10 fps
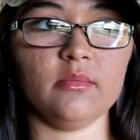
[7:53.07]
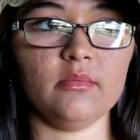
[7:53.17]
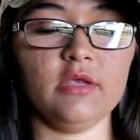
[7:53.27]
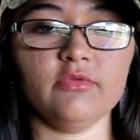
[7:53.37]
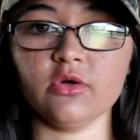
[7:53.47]

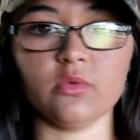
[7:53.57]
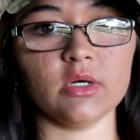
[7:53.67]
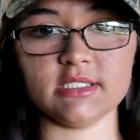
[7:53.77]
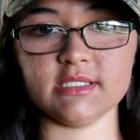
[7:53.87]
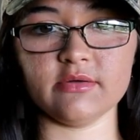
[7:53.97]
Even your
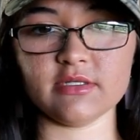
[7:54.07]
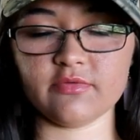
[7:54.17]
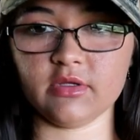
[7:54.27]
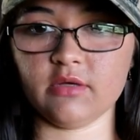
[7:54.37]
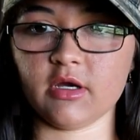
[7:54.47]
horses, I would
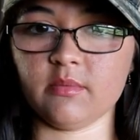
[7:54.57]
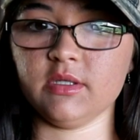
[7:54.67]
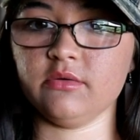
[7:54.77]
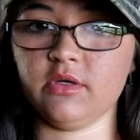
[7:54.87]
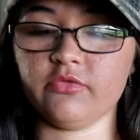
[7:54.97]
definitely
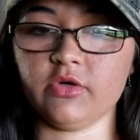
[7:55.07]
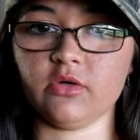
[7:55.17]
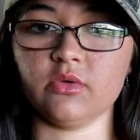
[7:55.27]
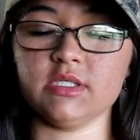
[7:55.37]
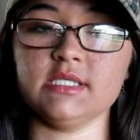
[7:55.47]
recommend doing it for
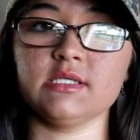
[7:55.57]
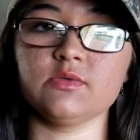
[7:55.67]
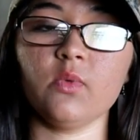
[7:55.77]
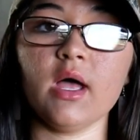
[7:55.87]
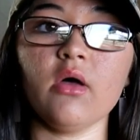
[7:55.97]
your horses
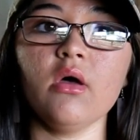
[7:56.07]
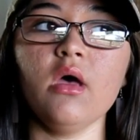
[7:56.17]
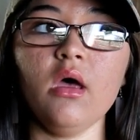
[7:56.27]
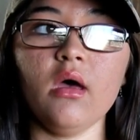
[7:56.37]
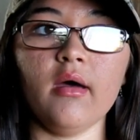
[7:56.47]
as well.
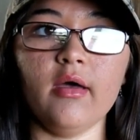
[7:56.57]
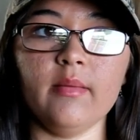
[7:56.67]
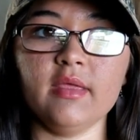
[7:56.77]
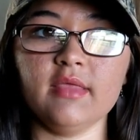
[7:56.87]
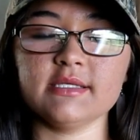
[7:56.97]

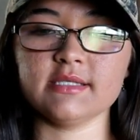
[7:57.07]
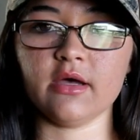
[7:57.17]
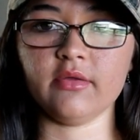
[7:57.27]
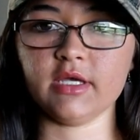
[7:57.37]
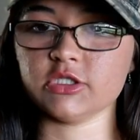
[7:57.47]
They
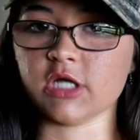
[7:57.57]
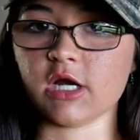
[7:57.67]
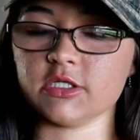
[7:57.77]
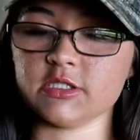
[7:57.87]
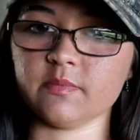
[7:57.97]
sell like a
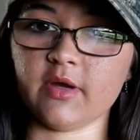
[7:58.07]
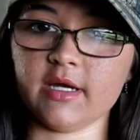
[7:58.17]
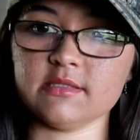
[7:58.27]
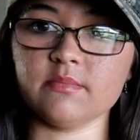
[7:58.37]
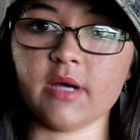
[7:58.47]
Tractor
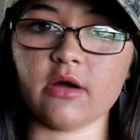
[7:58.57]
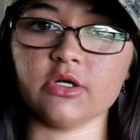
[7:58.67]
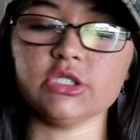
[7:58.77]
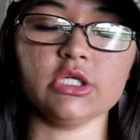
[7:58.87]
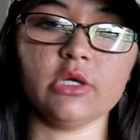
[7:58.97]
Supply and
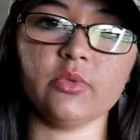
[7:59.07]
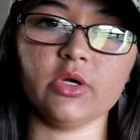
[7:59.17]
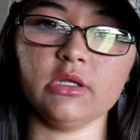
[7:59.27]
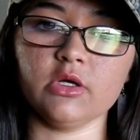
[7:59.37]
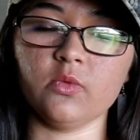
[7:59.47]
powders you can put in their